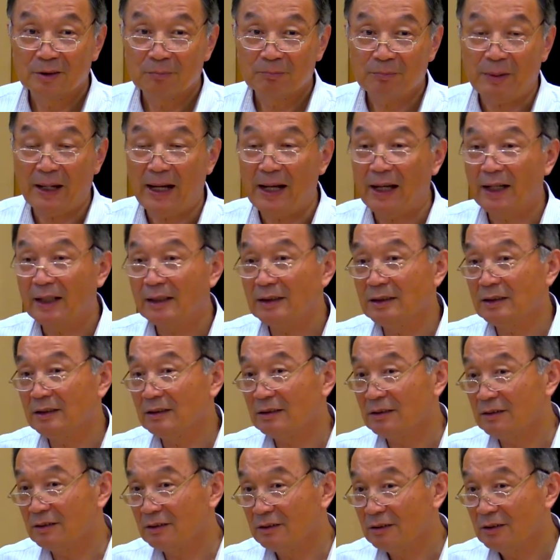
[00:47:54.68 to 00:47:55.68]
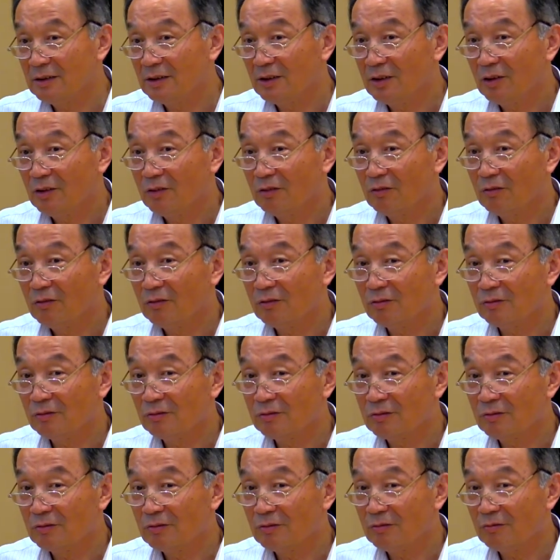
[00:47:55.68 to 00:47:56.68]
By the
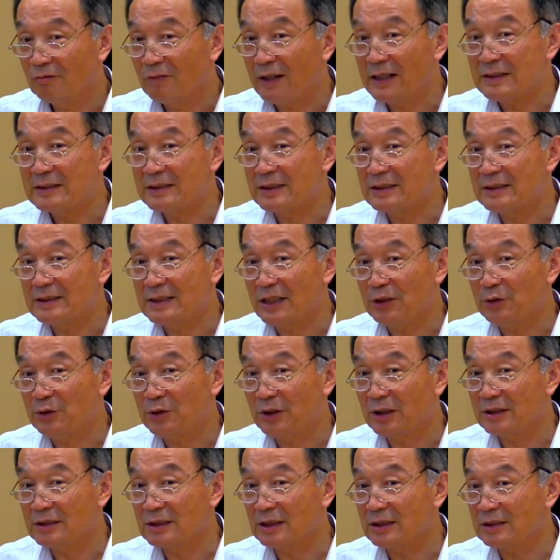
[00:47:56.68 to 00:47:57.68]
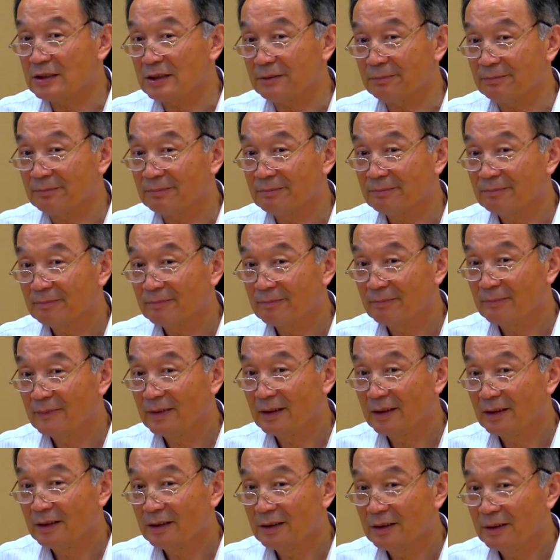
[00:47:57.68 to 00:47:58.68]
Western-centric system,
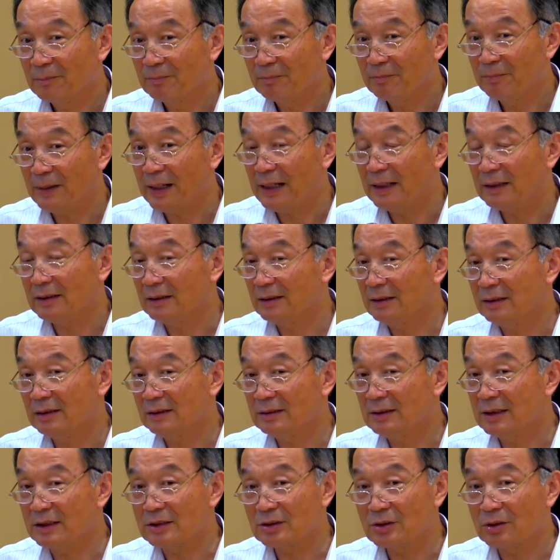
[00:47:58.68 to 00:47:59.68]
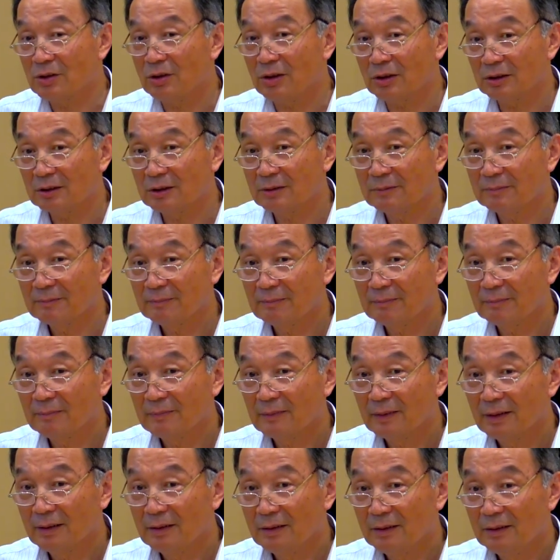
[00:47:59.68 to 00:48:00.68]
by their discord.
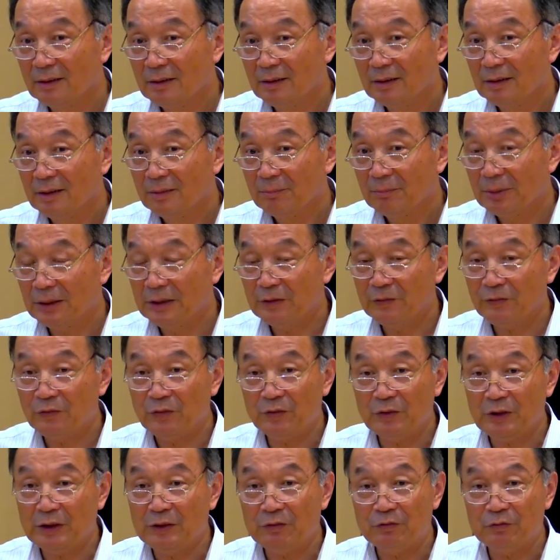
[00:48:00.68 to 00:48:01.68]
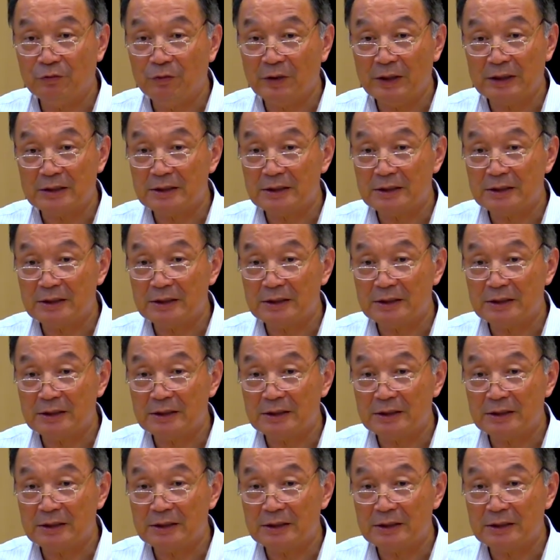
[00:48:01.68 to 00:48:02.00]
But if we